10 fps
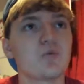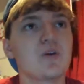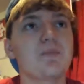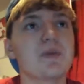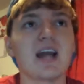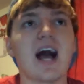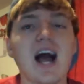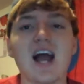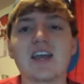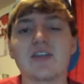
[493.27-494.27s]
we've been
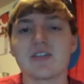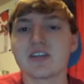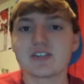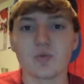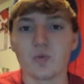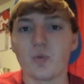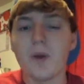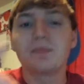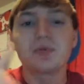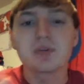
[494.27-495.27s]
eyeing this
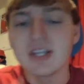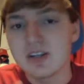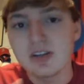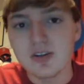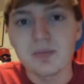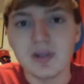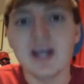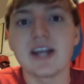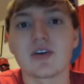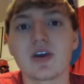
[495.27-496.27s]
one particular
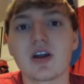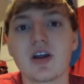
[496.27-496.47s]
player